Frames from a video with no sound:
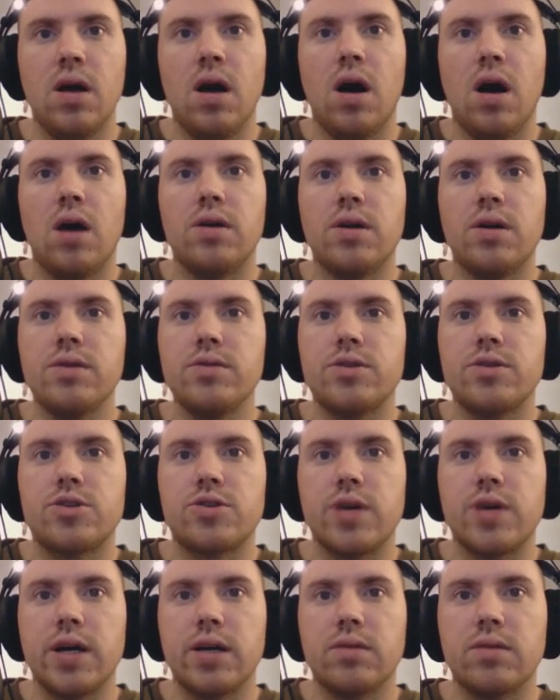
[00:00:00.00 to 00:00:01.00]
Another
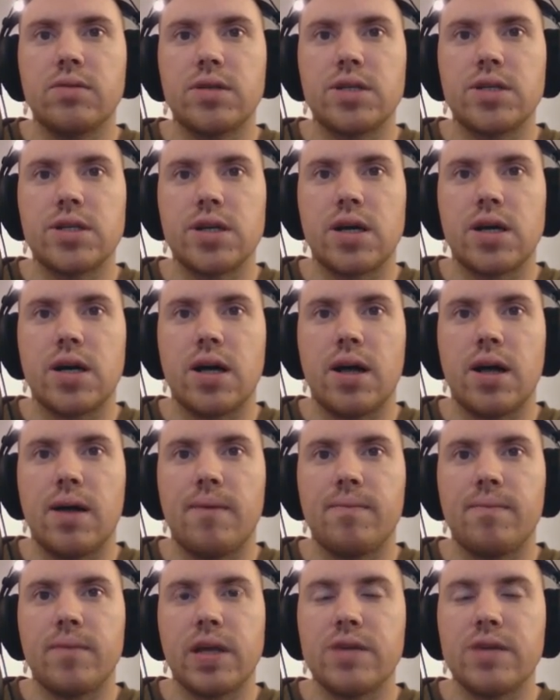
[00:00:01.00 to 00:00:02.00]
trick which
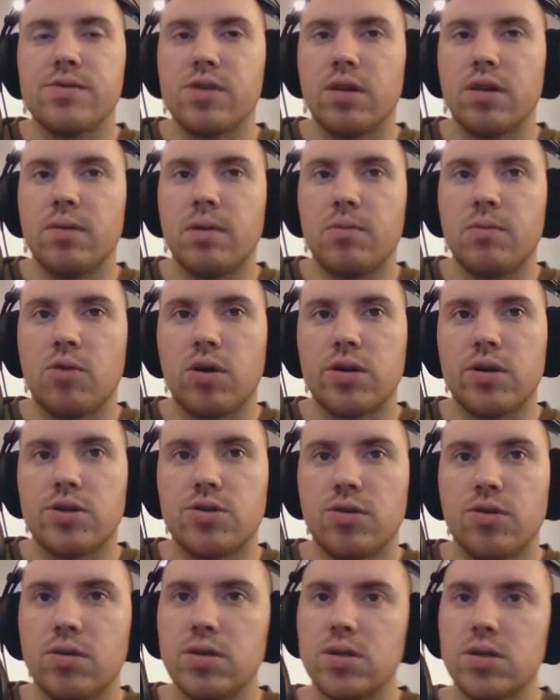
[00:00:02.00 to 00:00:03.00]
gives you a little bit more
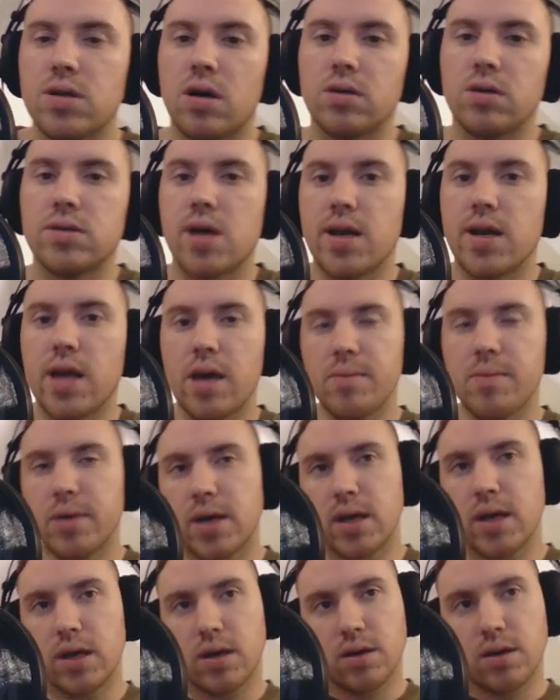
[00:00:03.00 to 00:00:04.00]
control is called dynamic
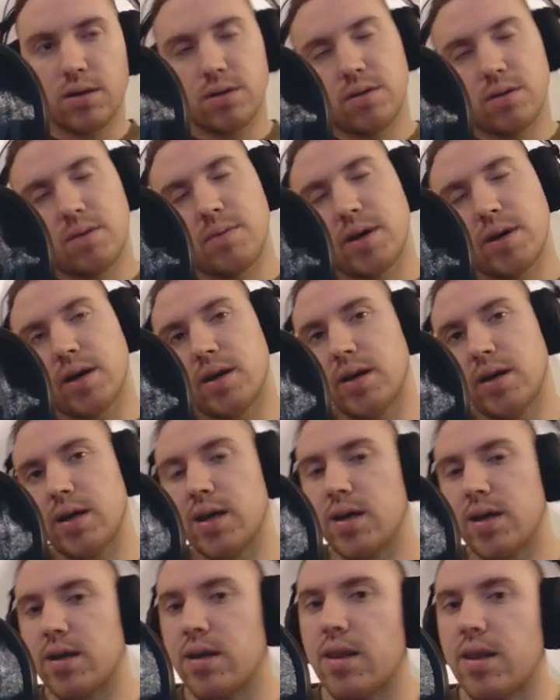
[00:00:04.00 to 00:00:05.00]
EQ. I'm not going to
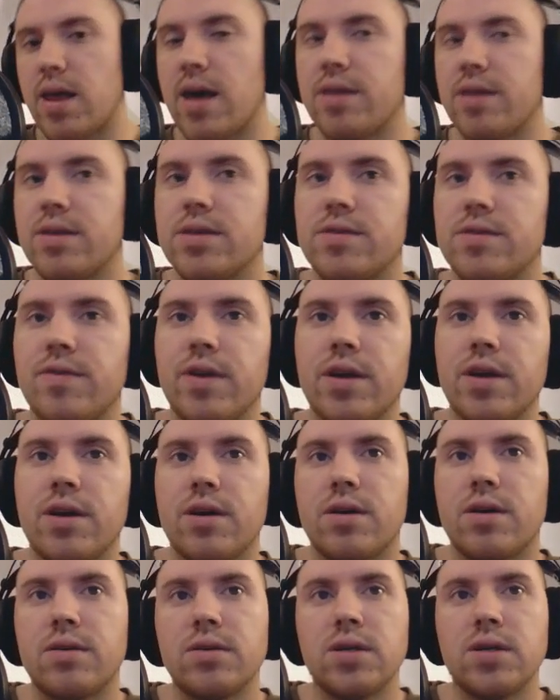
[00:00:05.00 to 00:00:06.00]
get into that in this
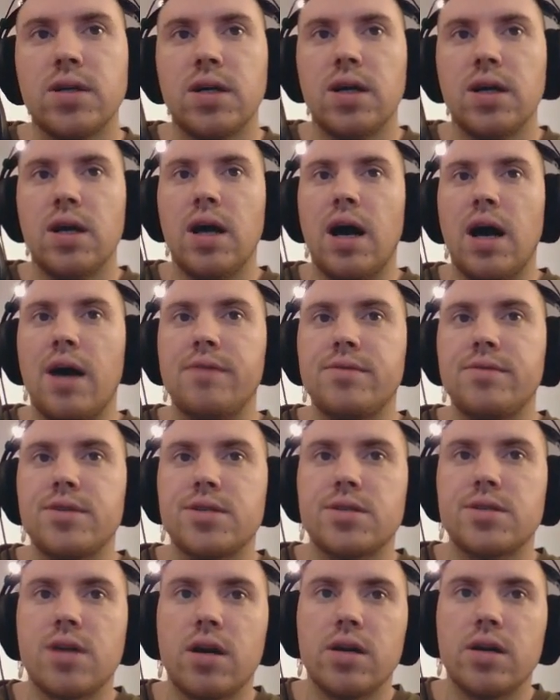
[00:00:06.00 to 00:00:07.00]
video. I've
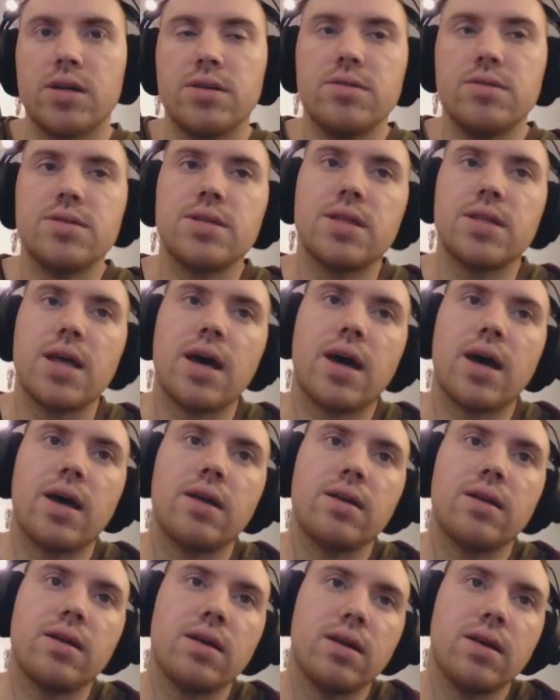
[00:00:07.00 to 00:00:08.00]
just started using
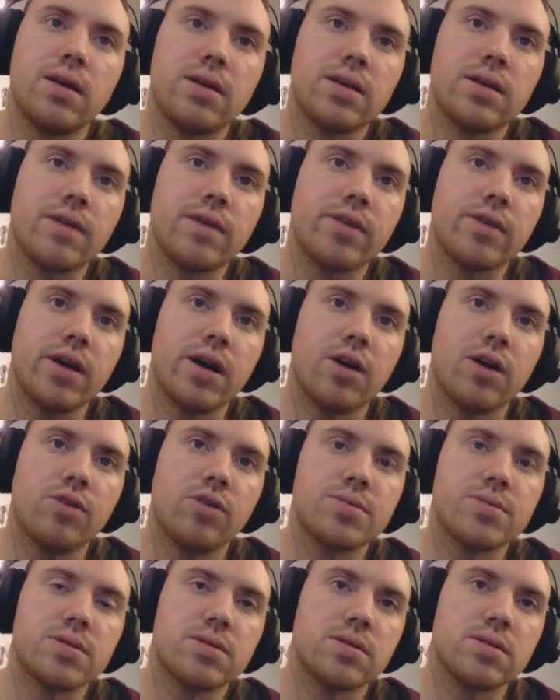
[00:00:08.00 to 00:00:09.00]
that. It definitely
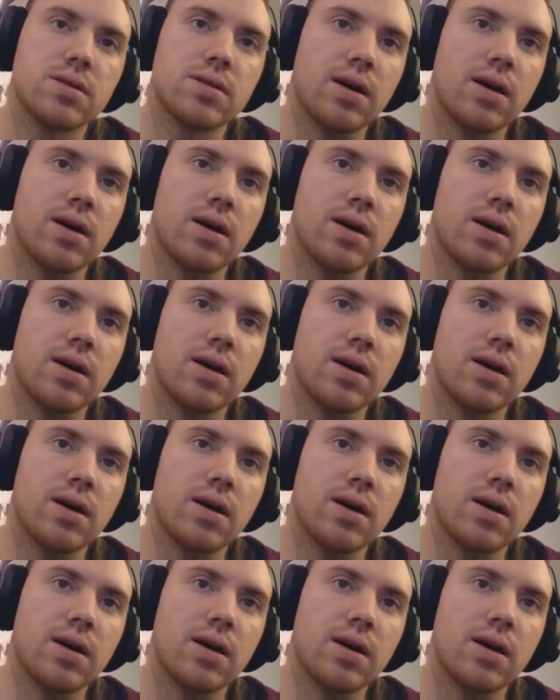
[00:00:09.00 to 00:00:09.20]
helps.